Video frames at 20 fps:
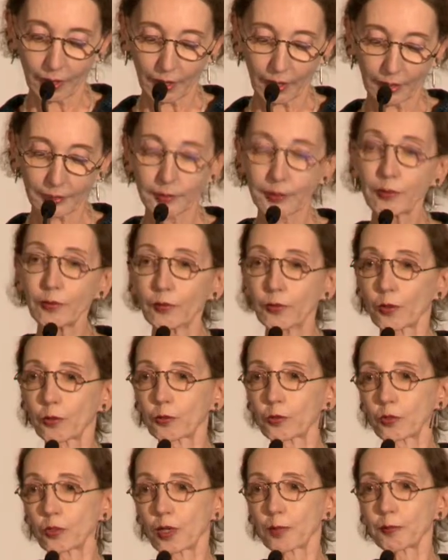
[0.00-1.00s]
I didn't know
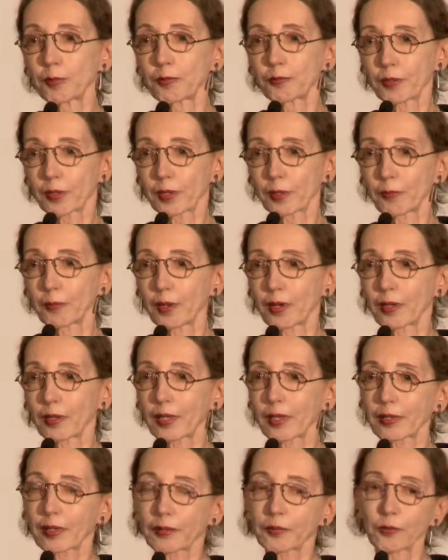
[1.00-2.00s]
Norman very well.
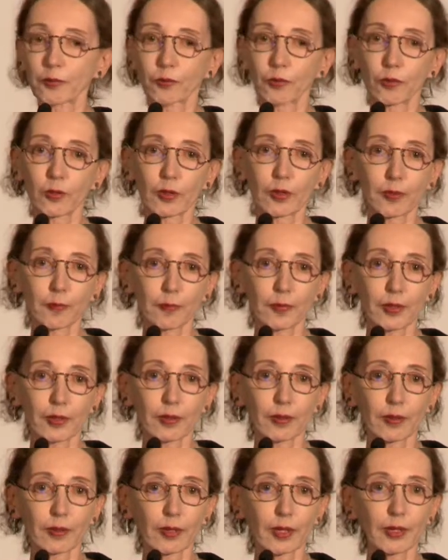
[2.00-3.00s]
I got to know him
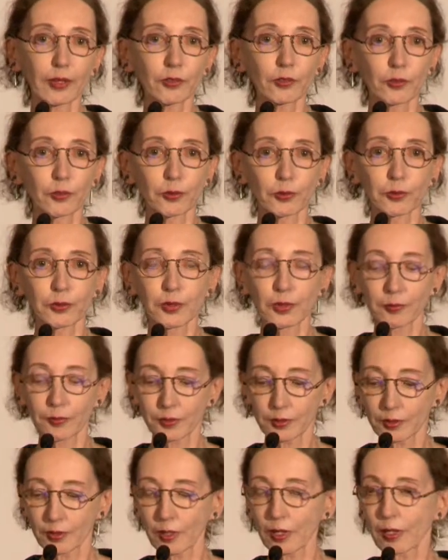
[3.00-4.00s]
in the last years of
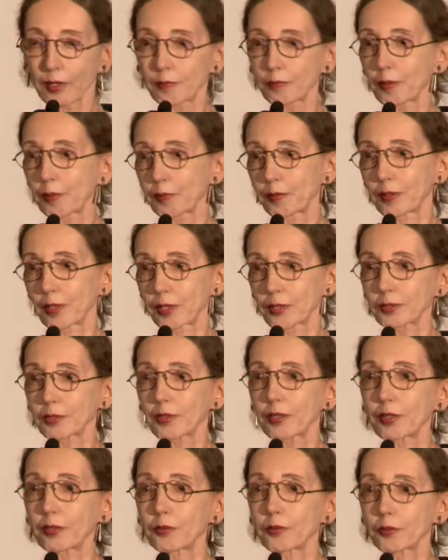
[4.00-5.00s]
his life, maybe the last
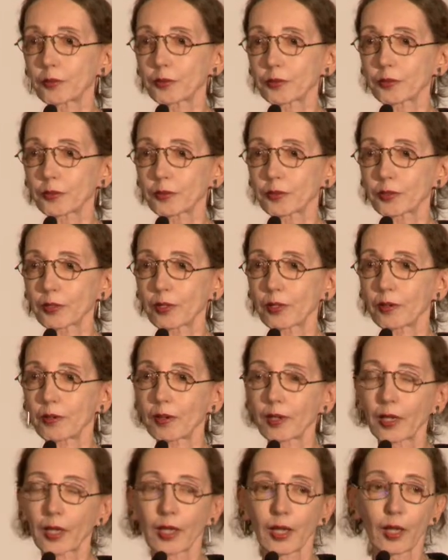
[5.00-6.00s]
10 years or so.
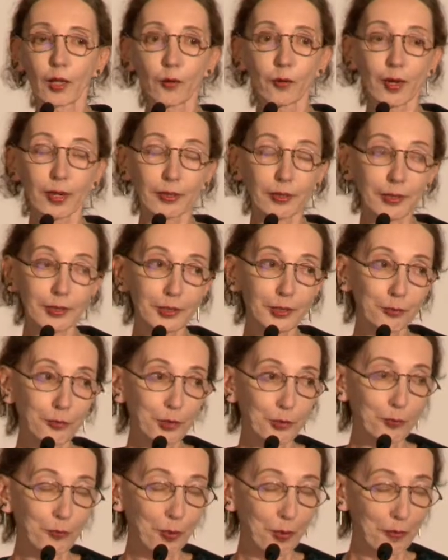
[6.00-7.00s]
I guess he
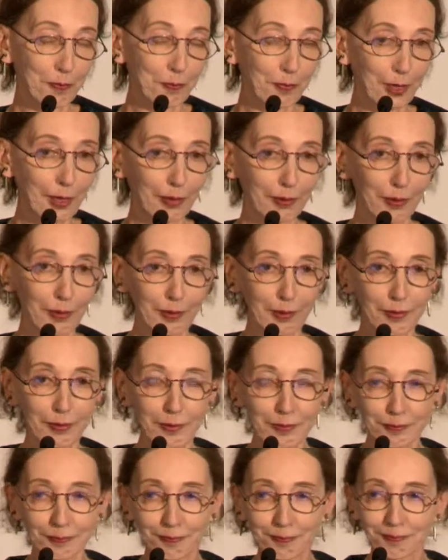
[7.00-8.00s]
was more mellow.
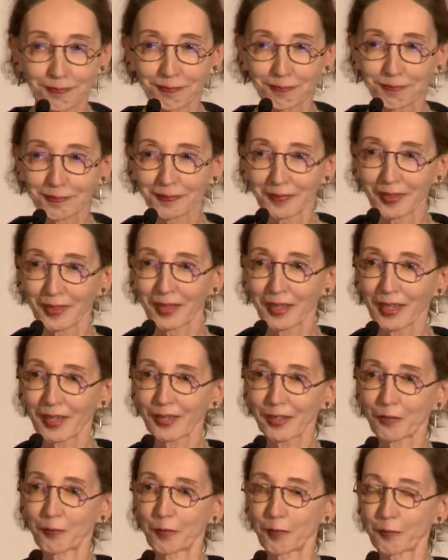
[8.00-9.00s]

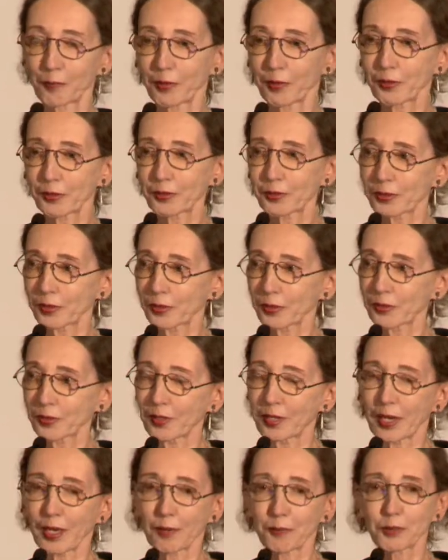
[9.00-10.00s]
He had been married 6
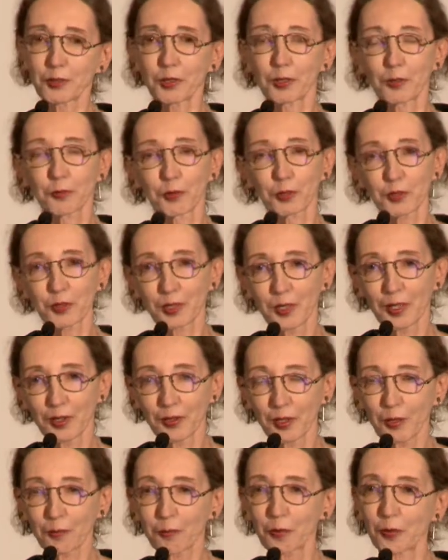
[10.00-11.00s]
times, and he was at
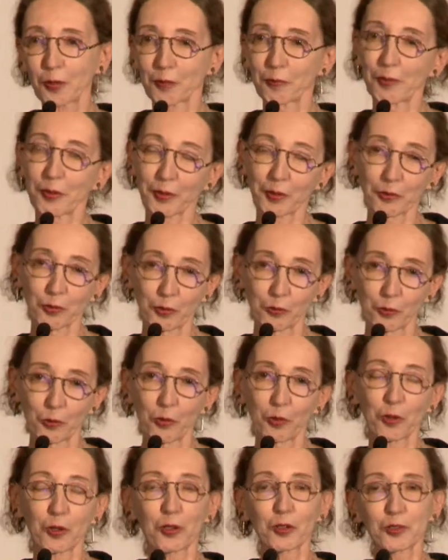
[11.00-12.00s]
that point married to
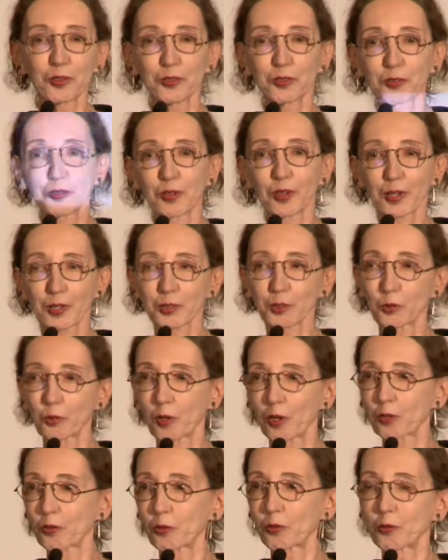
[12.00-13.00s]
Norris. And as you
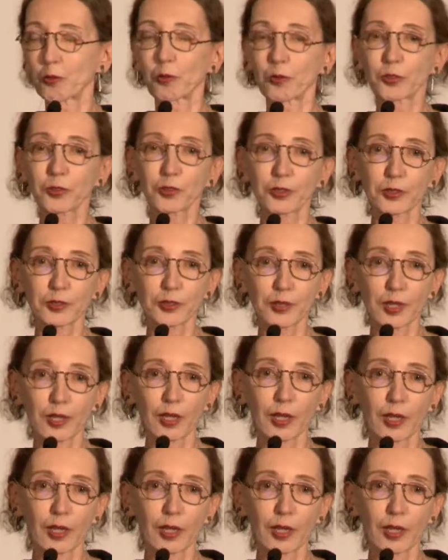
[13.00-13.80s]
all know, Norris is